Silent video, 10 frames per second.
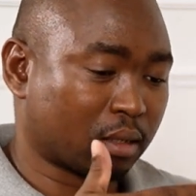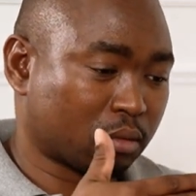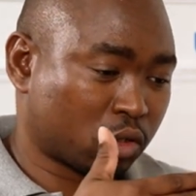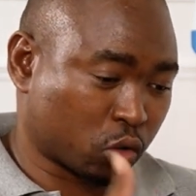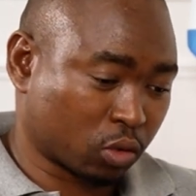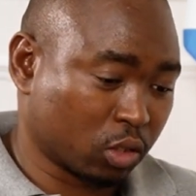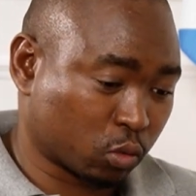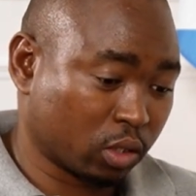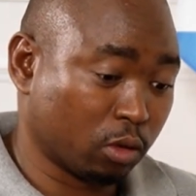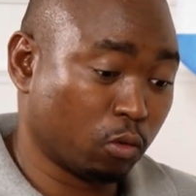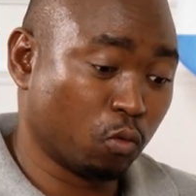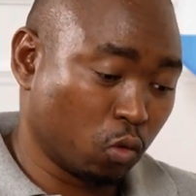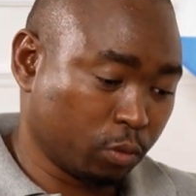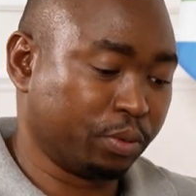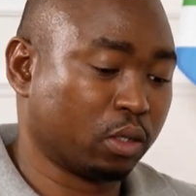students
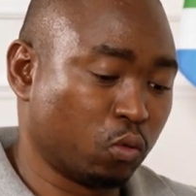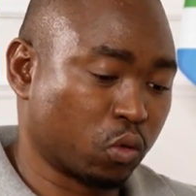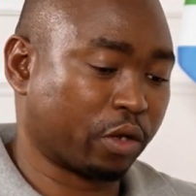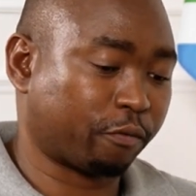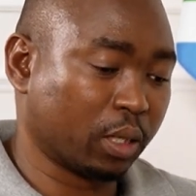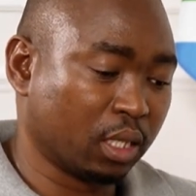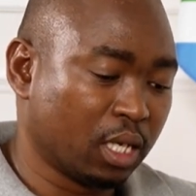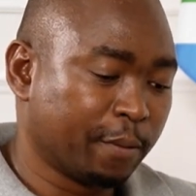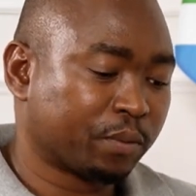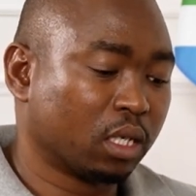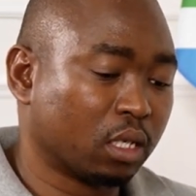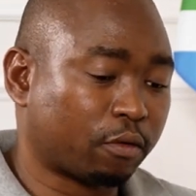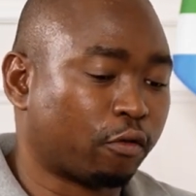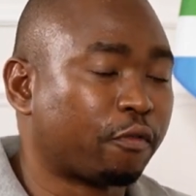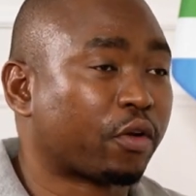would have been in the
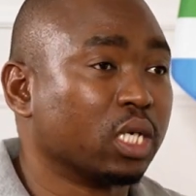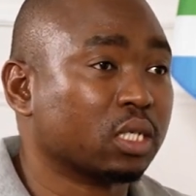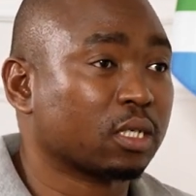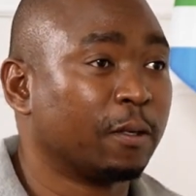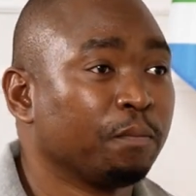forefront.